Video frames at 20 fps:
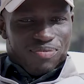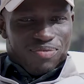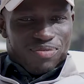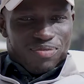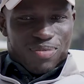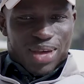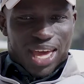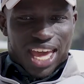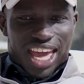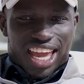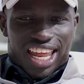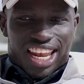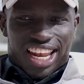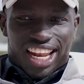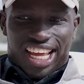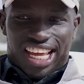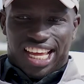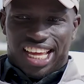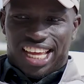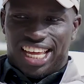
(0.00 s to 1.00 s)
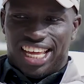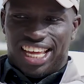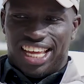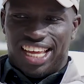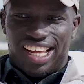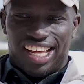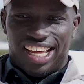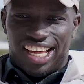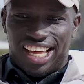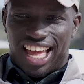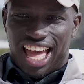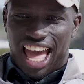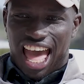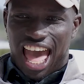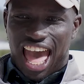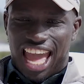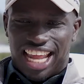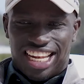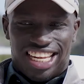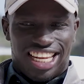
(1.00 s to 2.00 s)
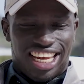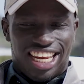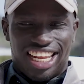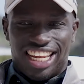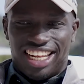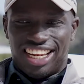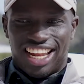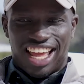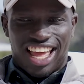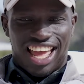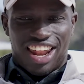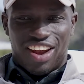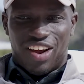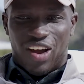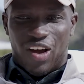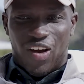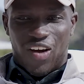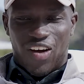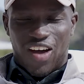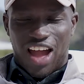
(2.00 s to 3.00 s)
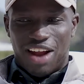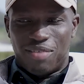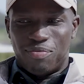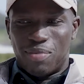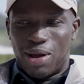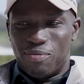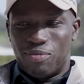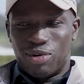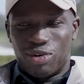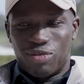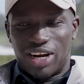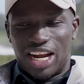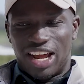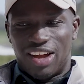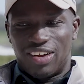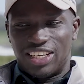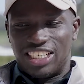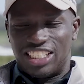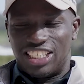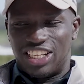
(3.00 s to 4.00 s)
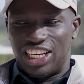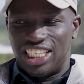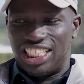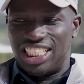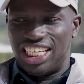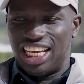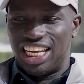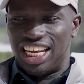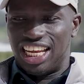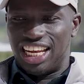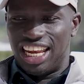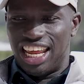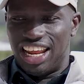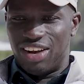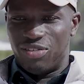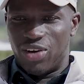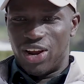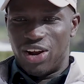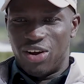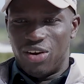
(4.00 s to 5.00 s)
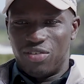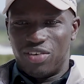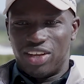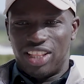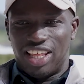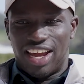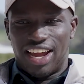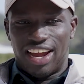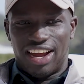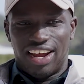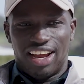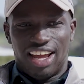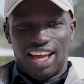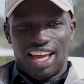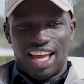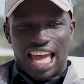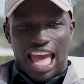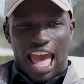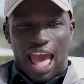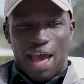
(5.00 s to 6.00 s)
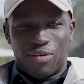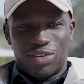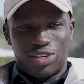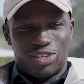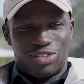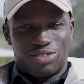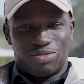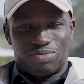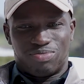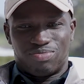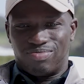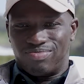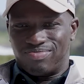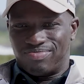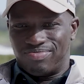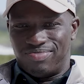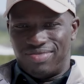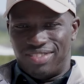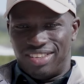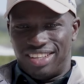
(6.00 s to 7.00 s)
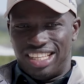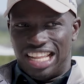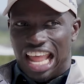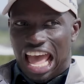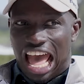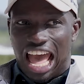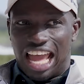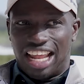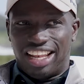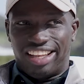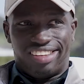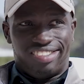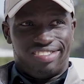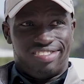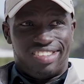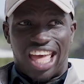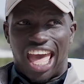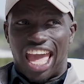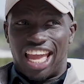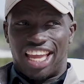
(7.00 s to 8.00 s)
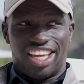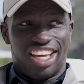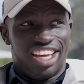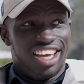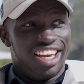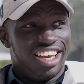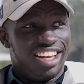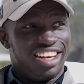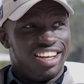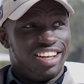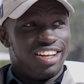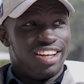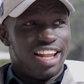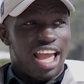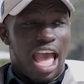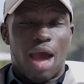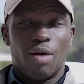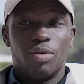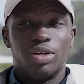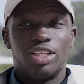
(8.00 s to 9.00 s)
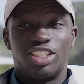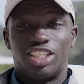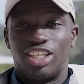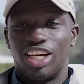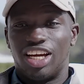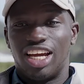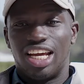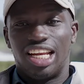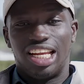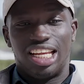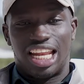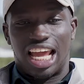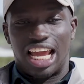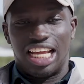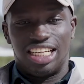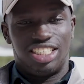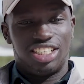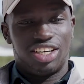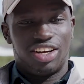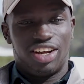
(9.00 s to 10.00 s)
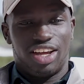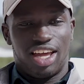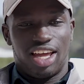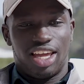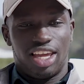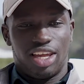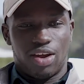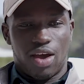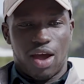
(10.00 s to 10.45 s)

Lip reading: Man, I didn't at all. I remember when I was 13 and went over there, I was not that good. I was good in Nigeria.